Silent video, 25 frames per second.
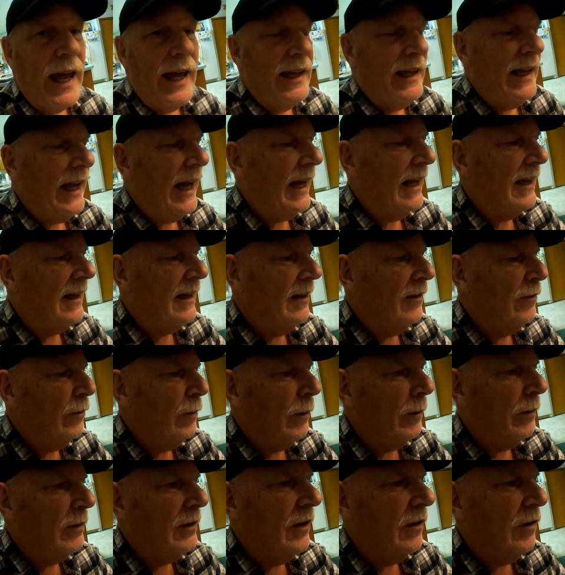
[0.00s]
that yet because
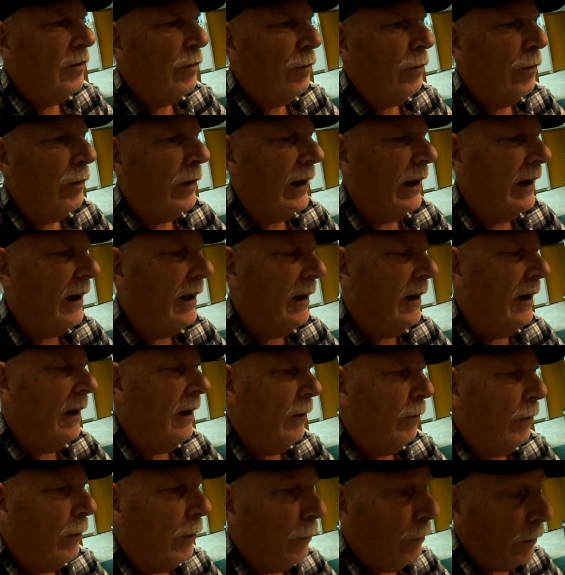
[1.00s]
we're
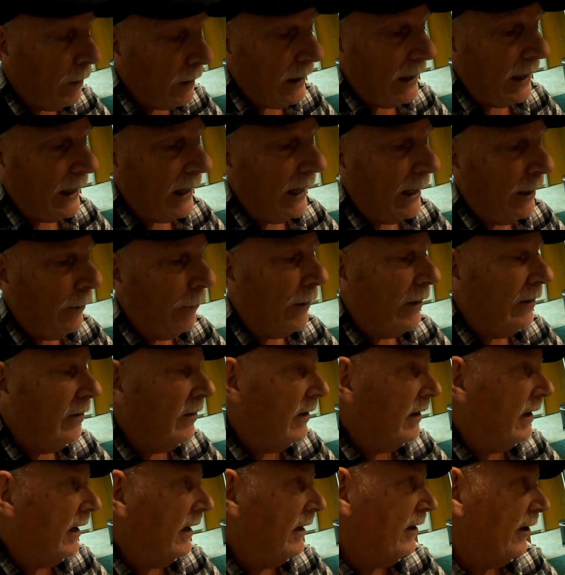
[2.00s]
really
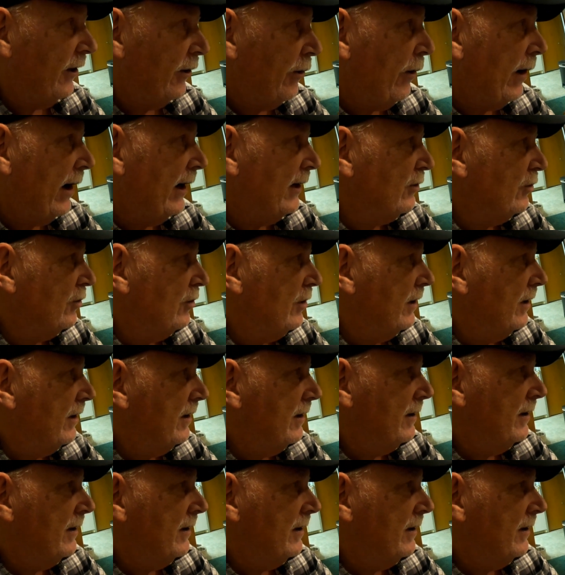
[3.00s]
interested in the crunch.